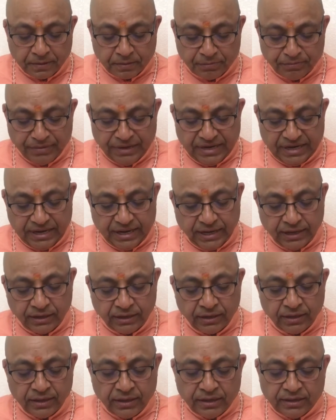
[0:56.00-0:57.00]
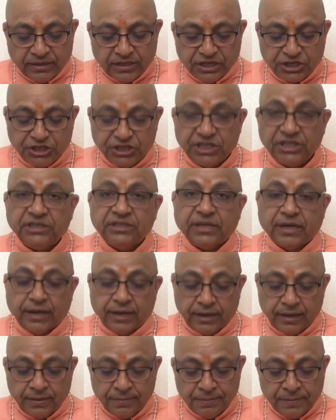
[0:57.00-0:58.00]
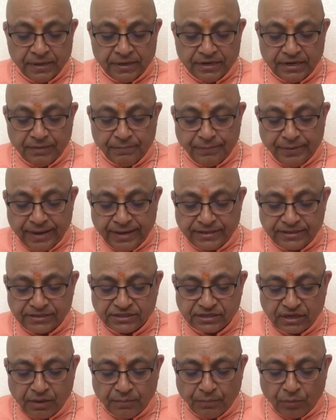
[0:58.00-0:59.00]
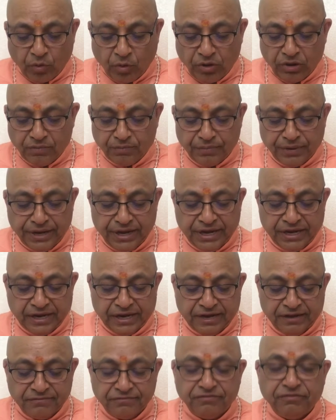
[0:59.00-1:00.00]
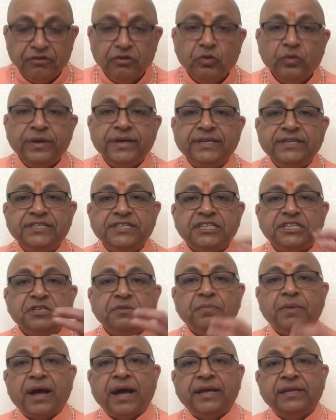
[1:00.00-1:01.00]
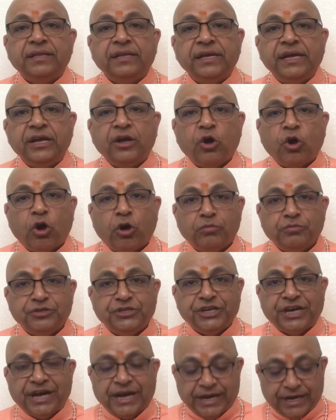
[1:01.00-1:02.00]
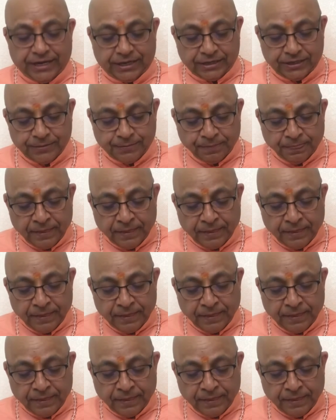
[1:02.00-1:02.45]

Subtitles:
Meaning, the chitta depends upon being influenced by the object.